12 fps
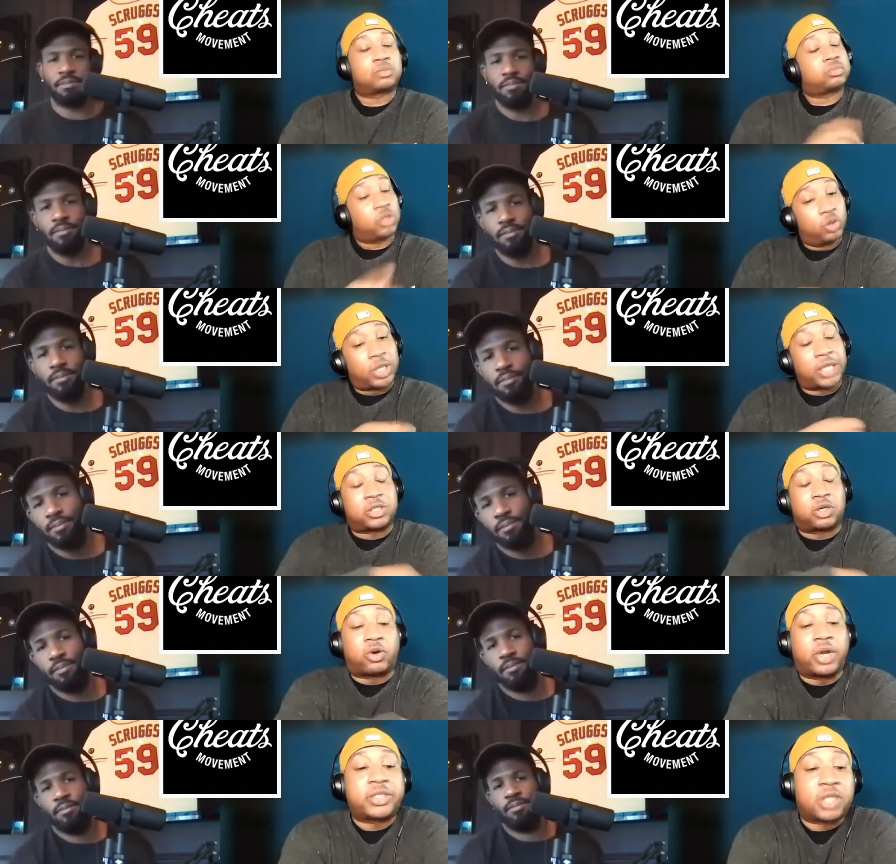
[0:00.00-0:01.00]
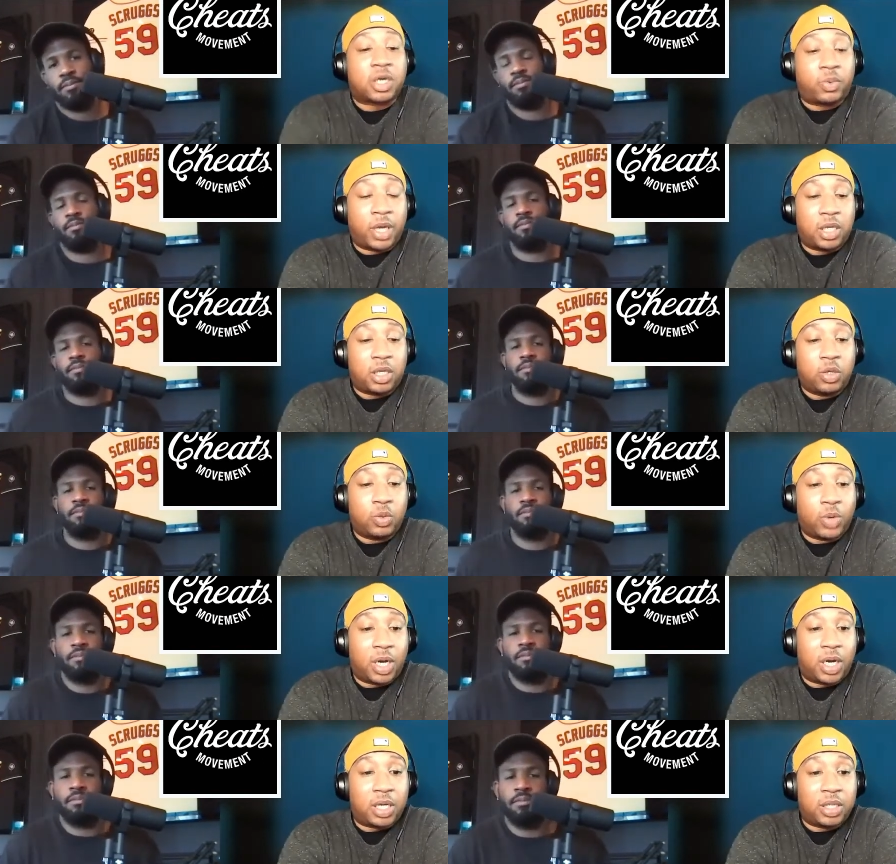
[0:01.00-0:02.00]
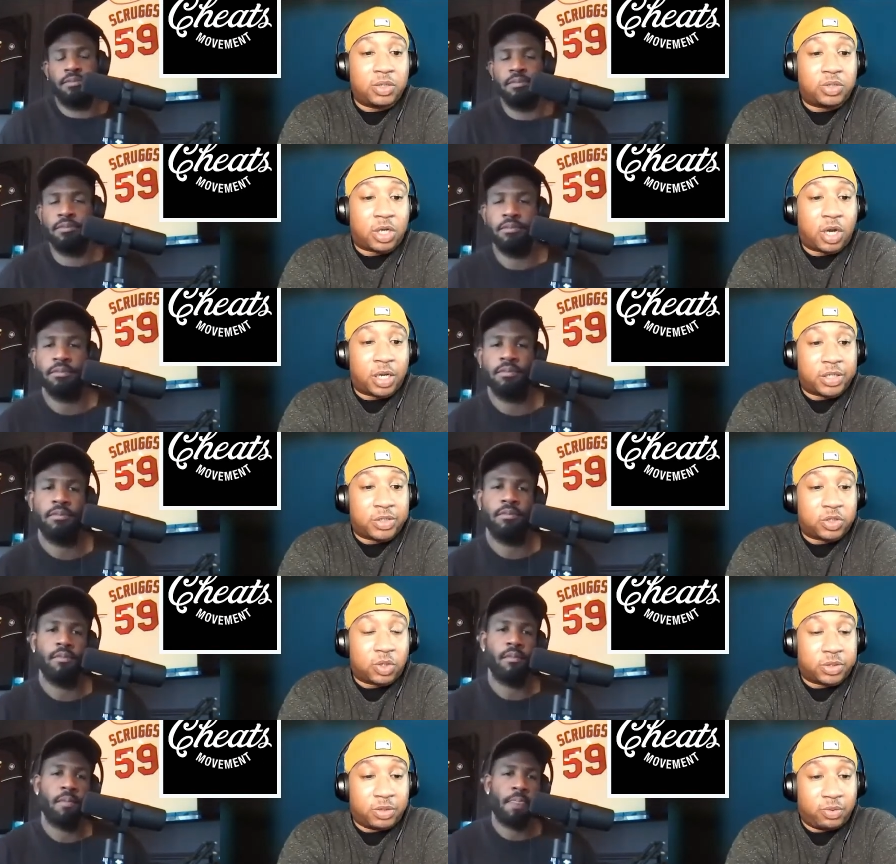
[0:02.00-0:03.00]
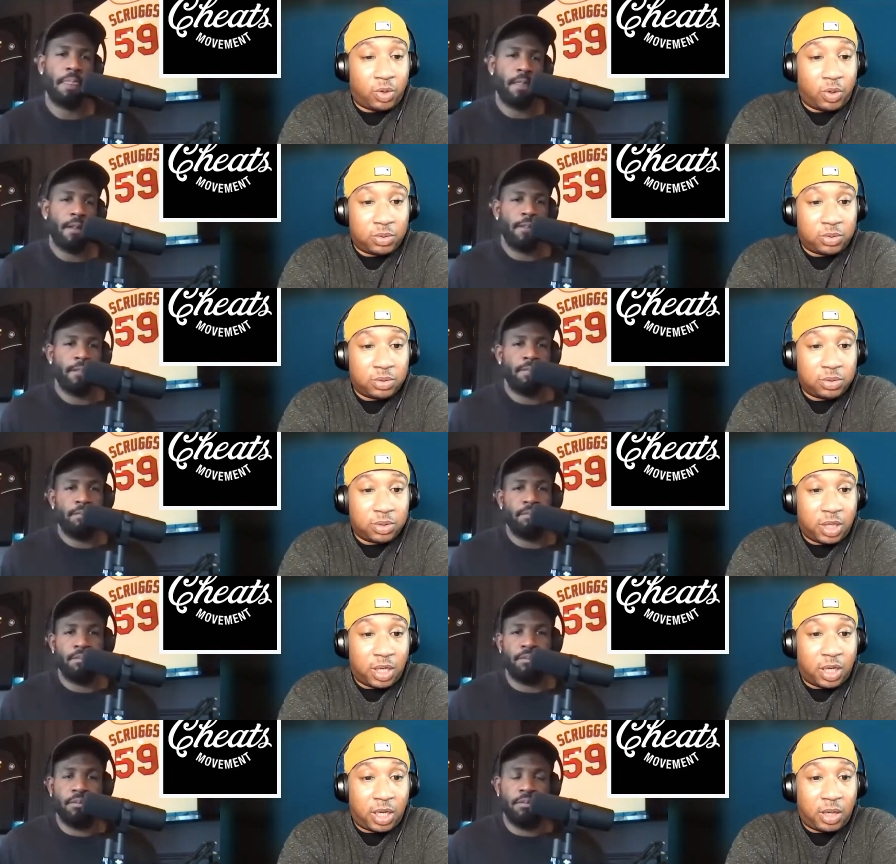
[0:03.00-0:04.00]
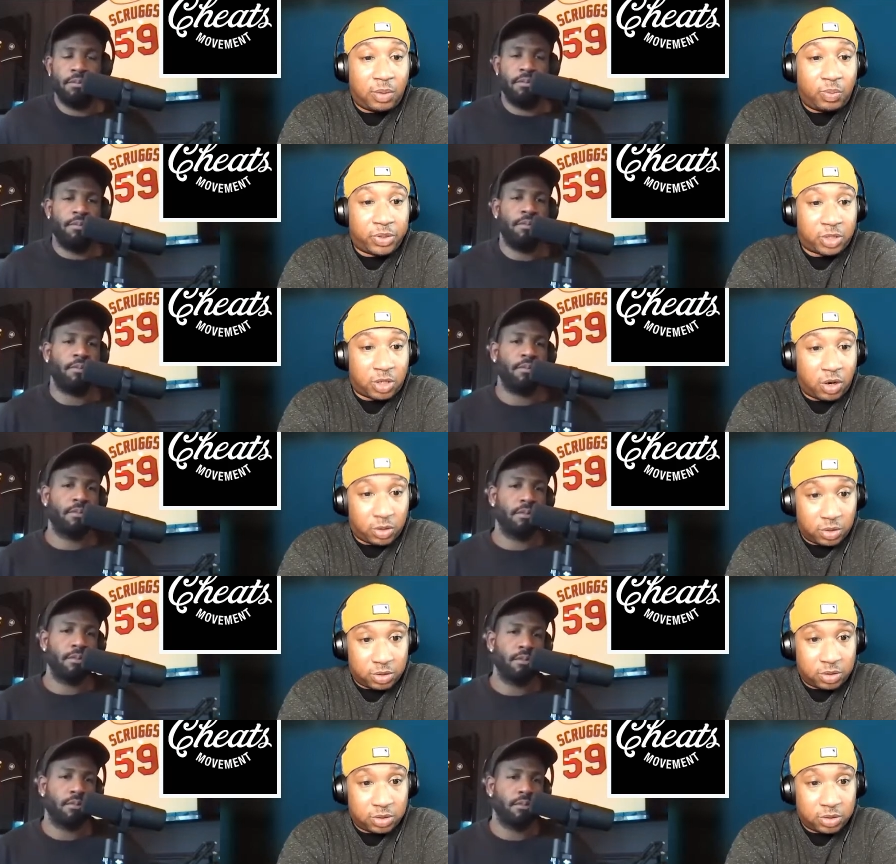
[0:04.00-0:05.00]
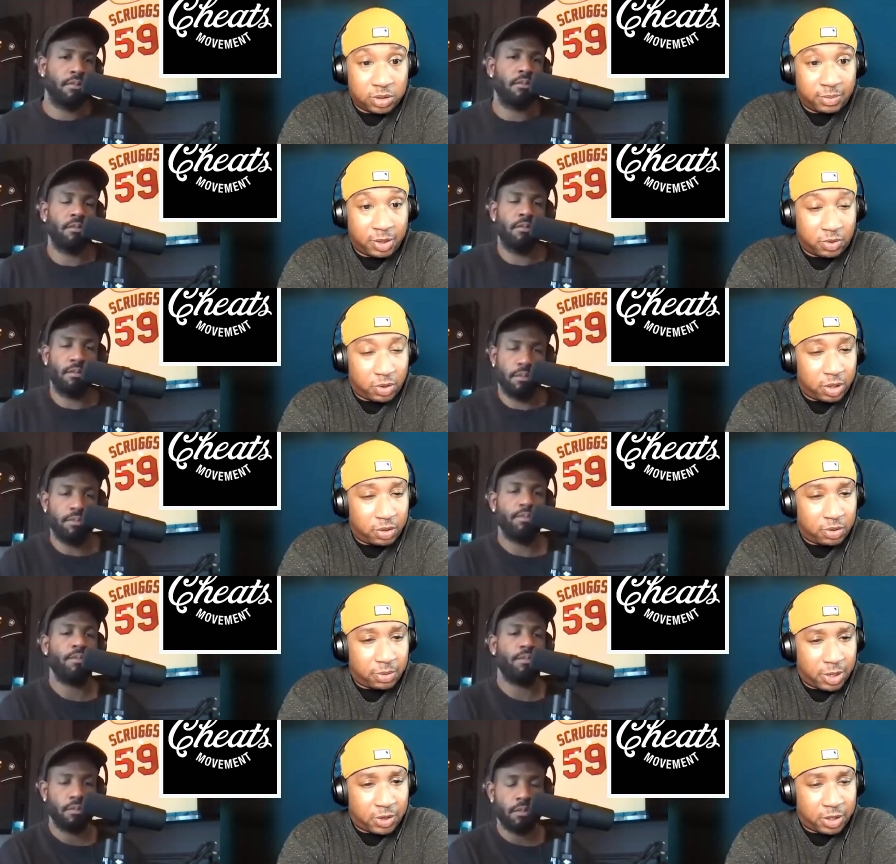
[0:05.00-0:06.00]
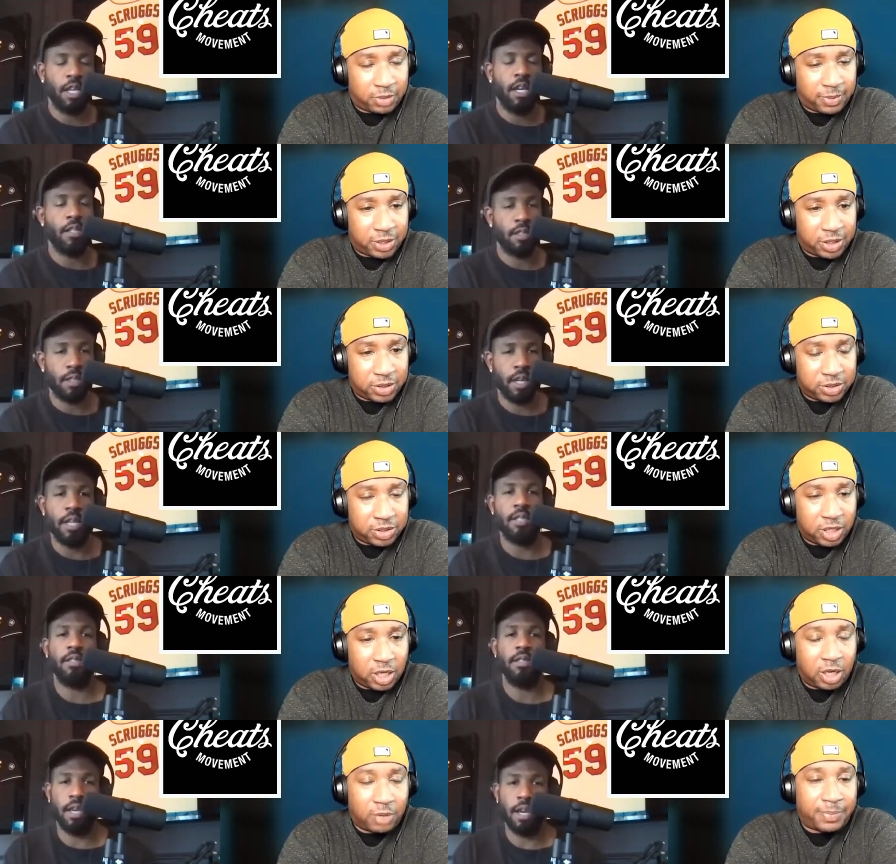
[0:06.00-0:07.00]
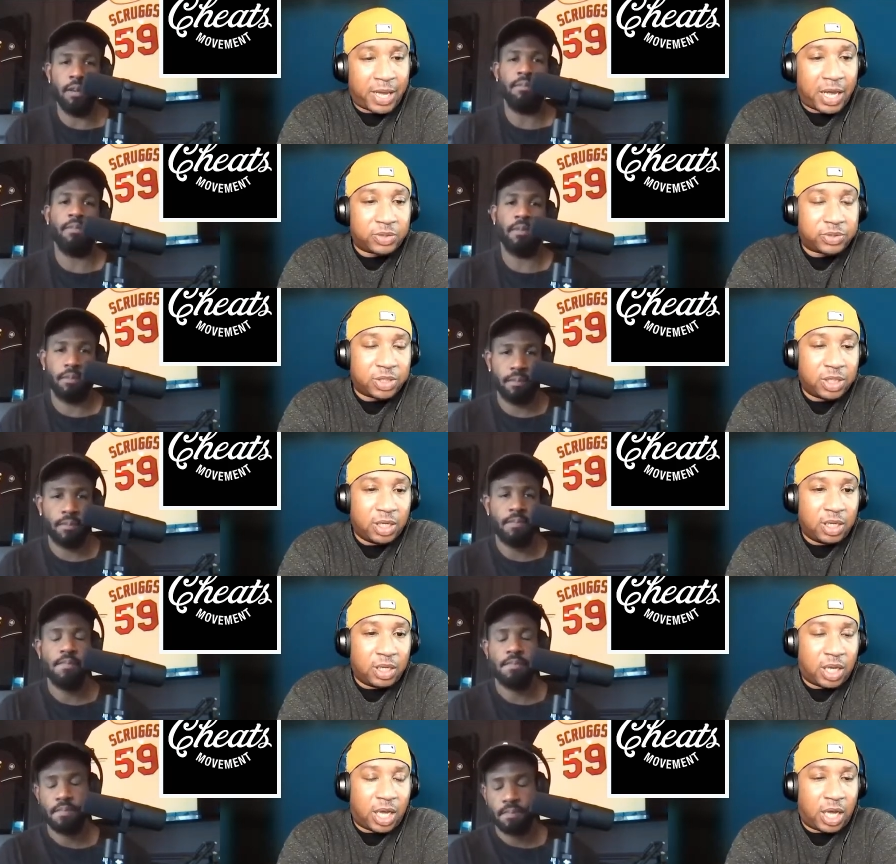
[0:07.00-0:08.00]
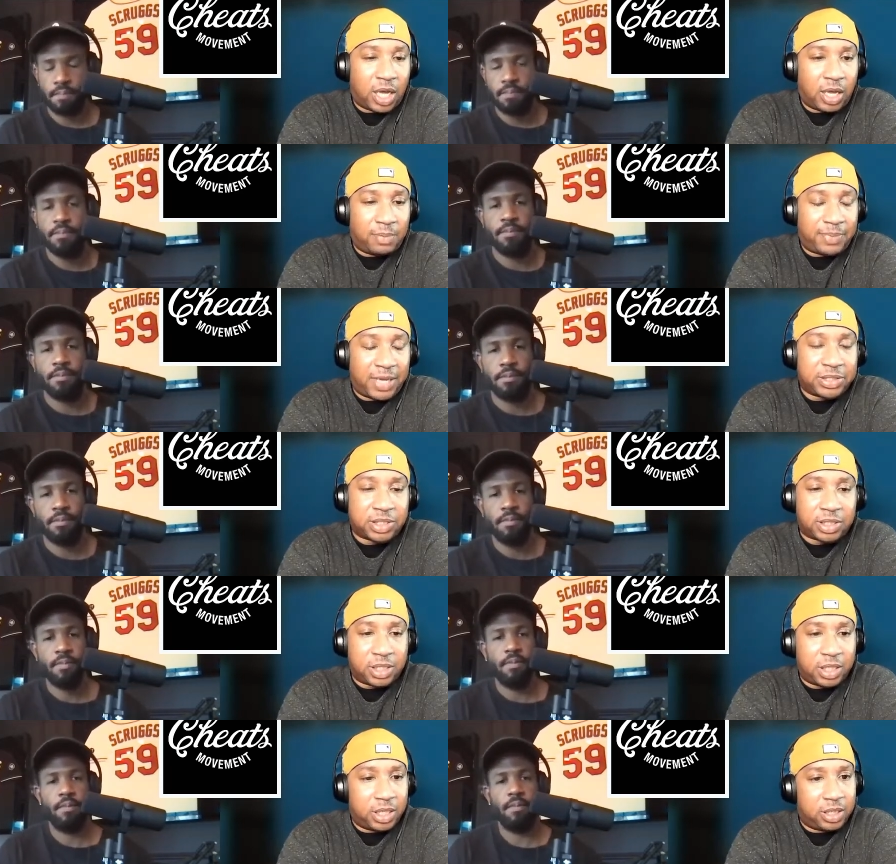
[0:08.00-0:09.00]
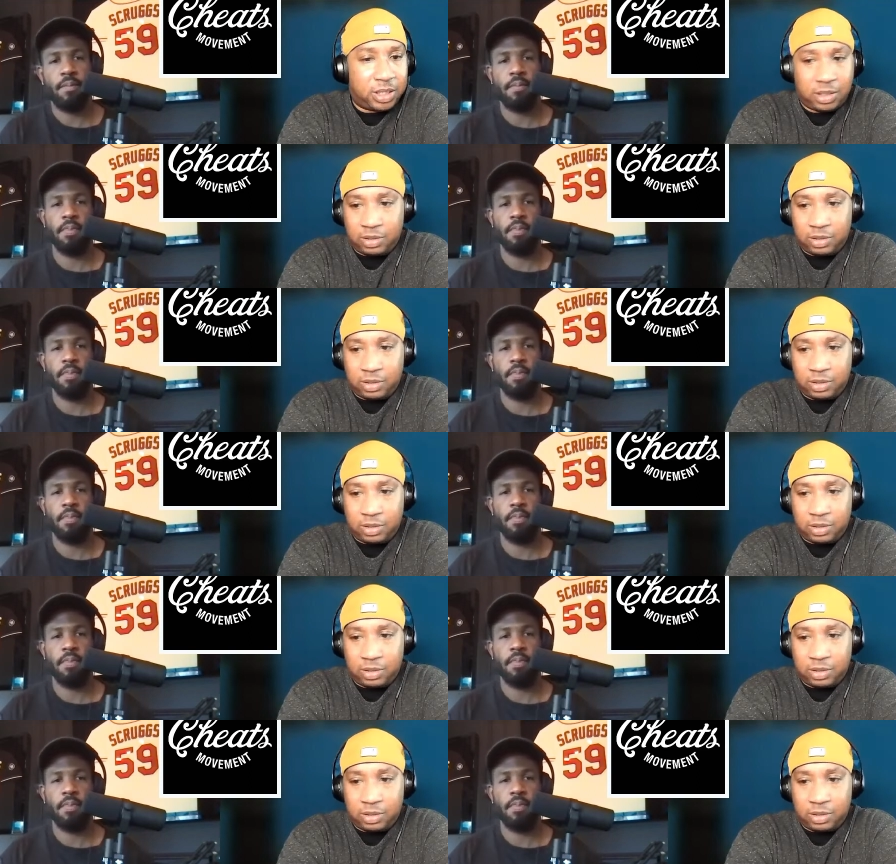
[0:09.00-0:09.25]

Speaker 1: You that's a great segue. You uh you took on a consultant role uh, with the Cardinals. Am I correct? Am I correct yes, about this? Yes, yeah. About uh, basically,